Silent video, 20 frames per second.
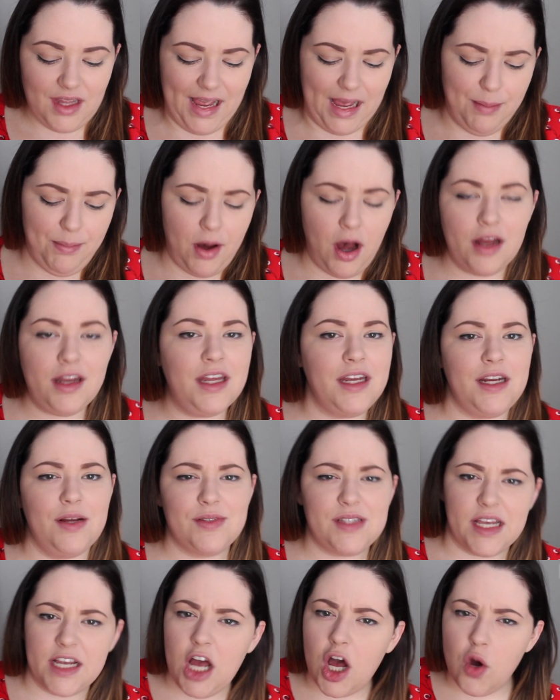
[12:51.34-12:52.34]
I bought it and I
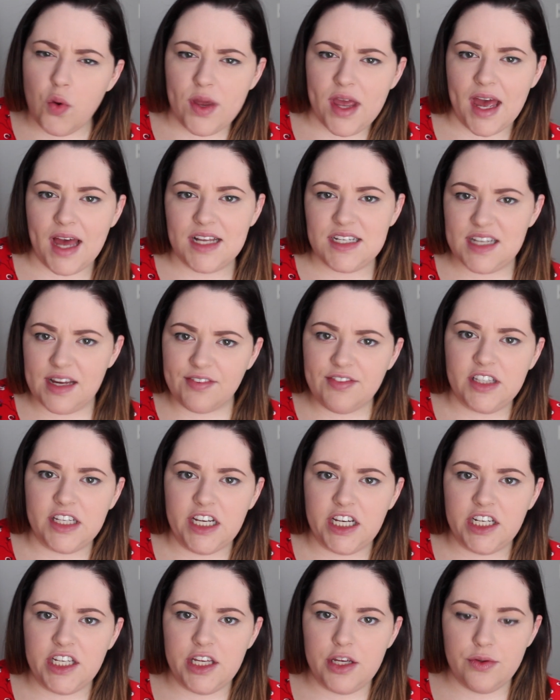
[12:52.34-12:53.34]
was like, oh yeah,
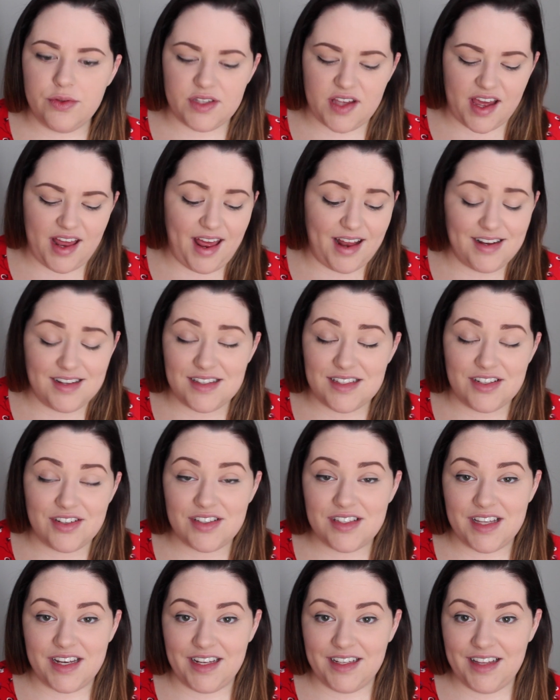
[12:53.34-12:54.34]
definitely gonna use it, and it's still
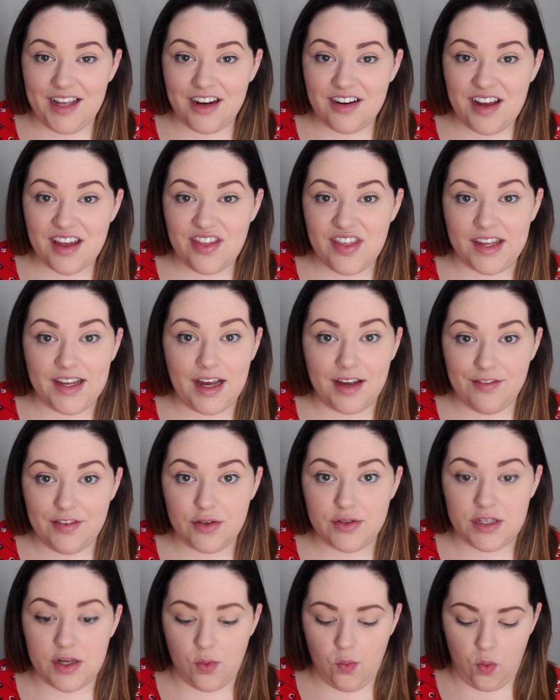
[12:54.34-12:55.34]
sitting there and I think I've
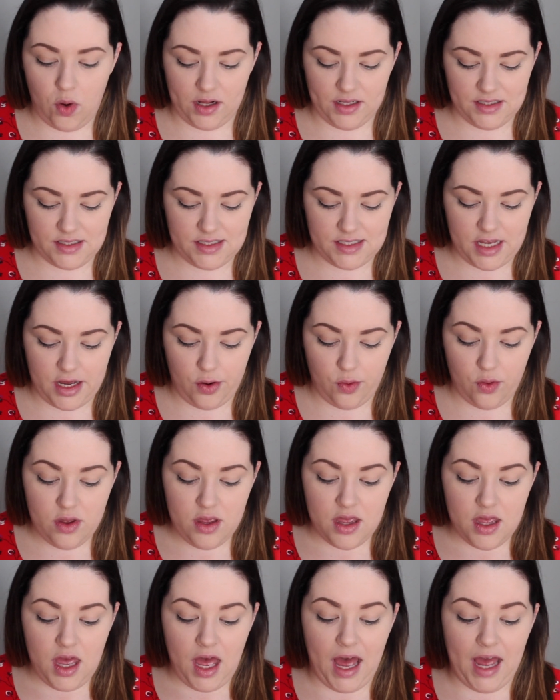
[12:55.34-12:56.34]
used it once, so
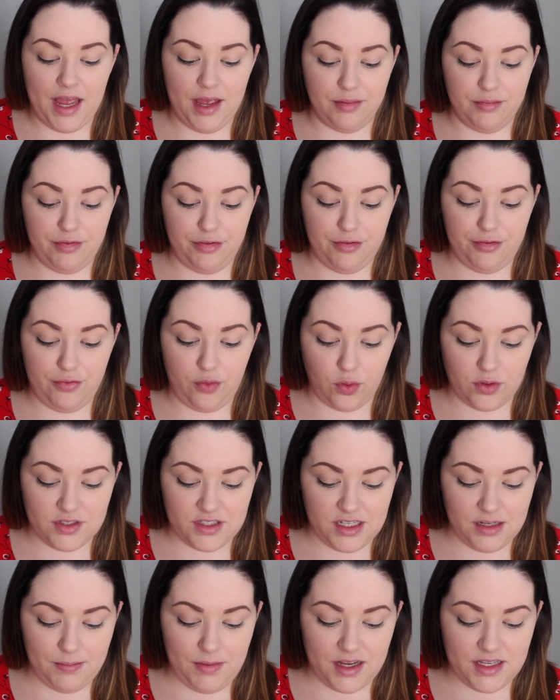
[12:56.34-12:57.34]
I am
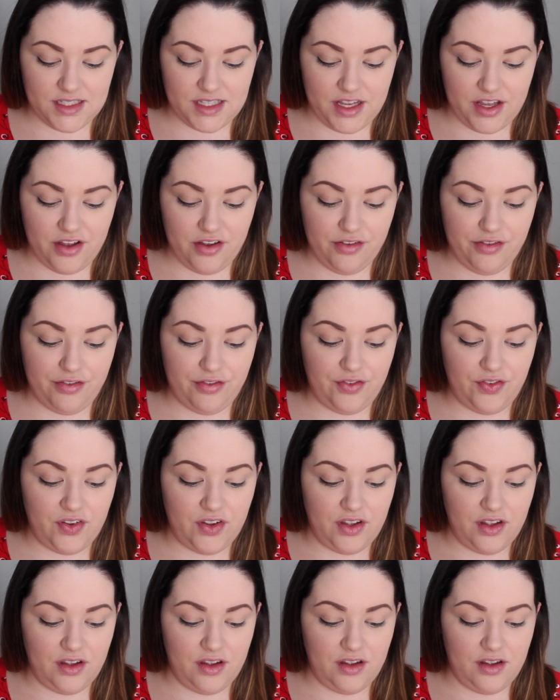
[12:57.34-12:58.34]
forcing myself
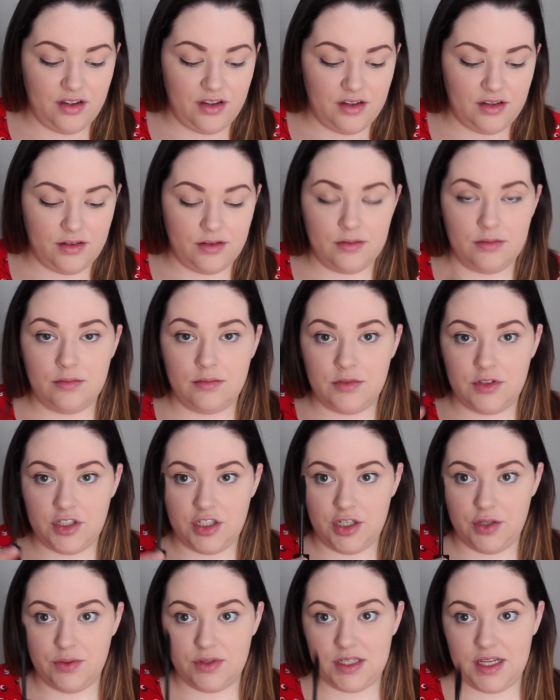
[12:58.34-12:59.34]

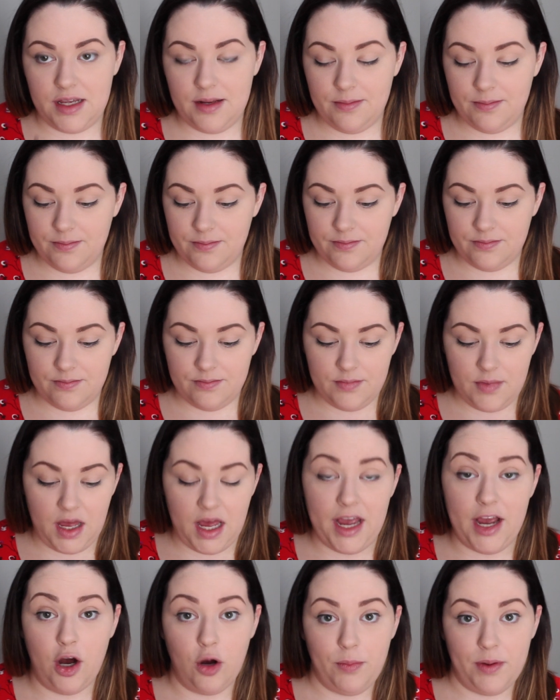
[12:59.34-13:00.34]
to use it.
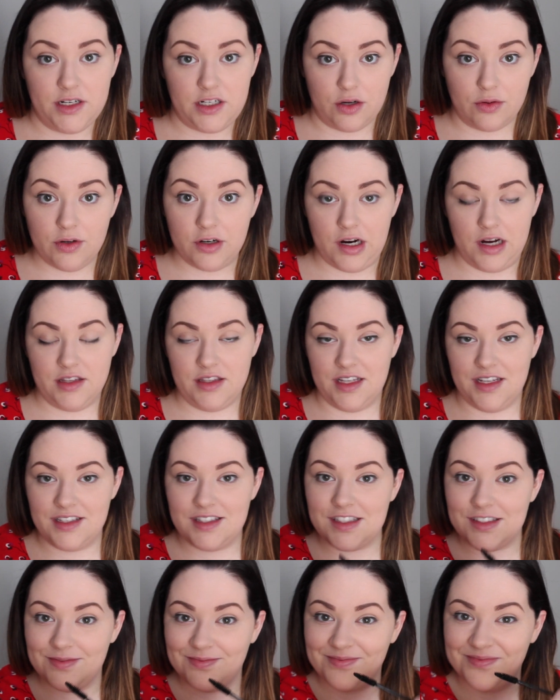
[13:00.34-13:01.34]
I hope I don't regret
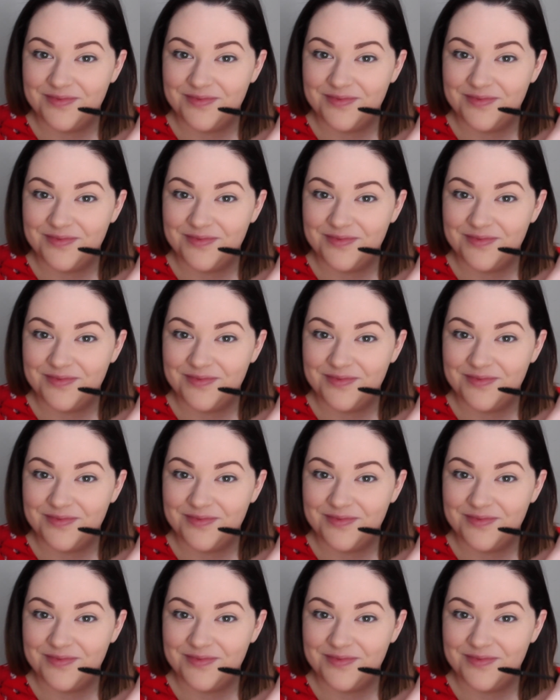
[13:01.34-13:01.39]
this.